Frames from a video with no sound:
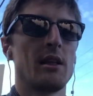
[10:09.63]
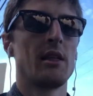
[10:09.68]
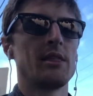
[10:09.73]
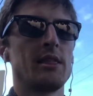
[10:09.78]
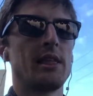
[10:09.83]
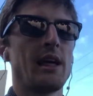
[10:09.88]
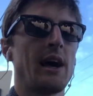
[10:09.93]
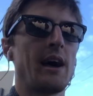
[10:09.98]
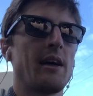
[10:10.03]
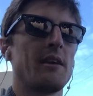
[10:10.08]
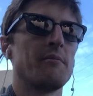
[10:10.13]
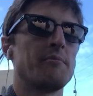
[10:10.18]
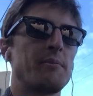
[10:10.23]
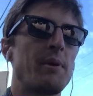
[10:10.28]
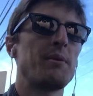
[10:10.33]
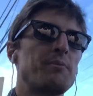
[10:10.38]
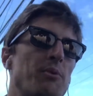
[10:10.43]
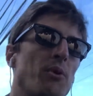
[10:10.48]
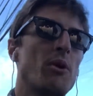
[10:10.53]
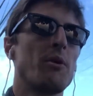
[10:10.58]
that
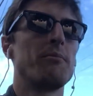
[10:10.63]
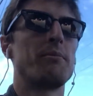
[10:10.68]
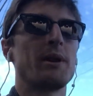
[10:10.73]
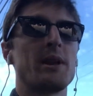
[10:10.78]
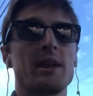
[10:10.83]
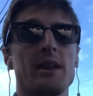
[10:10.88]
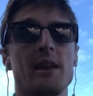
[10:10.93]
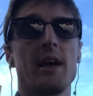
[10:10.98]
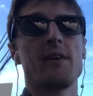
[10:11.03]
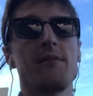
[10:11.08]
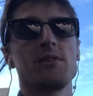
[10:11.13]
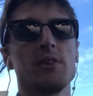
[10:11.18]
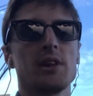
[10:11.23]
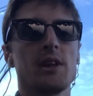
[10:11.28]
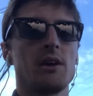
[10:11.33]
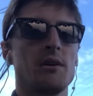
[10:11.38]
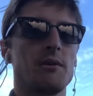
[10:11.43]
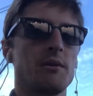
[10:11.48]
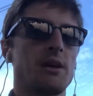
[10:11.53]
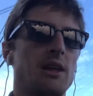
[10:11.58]
people are bidding heavily
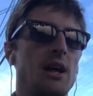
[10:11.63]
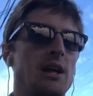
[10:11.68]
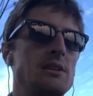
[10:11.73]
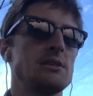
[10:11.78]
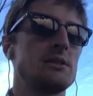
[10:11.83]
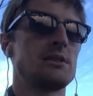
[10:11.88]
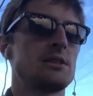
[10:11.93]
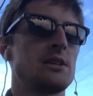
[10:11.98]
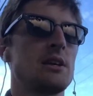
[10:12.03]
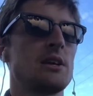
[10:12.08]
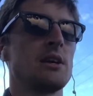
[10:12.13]
against,